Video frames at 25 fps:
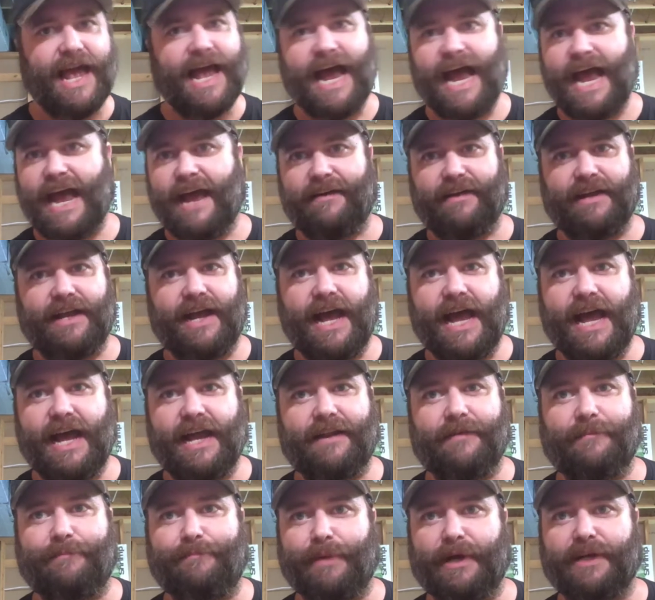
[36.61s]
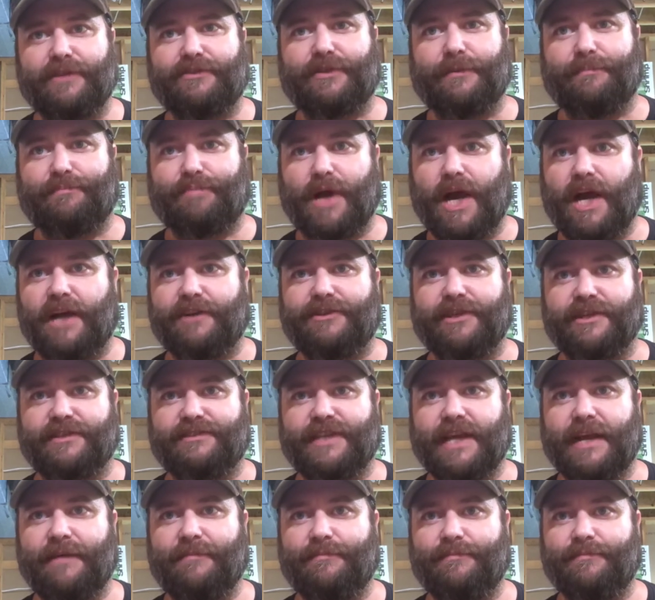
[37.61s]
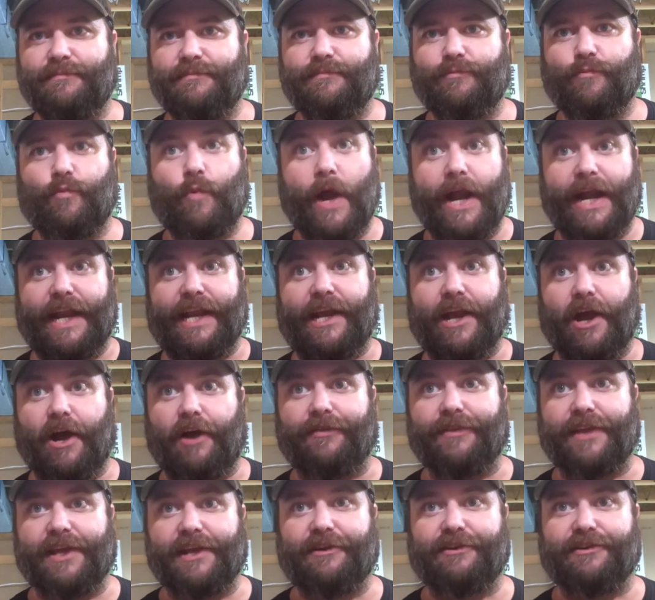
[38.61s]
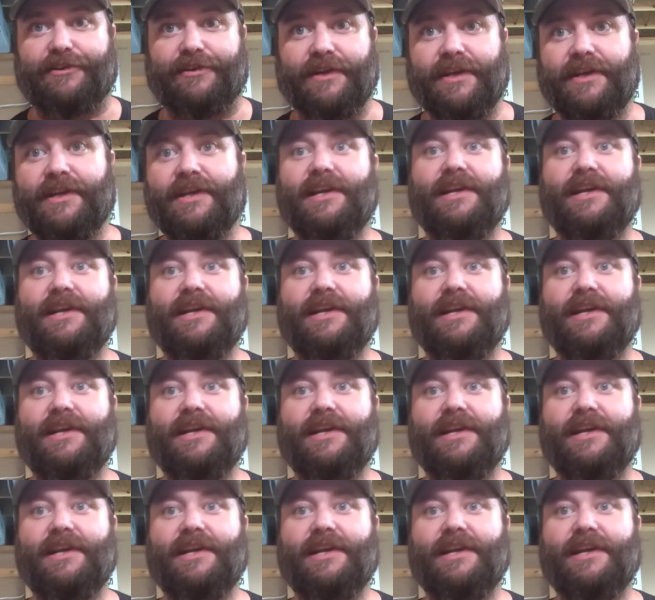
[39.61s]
I had a bunch of projects I'm waiting on that are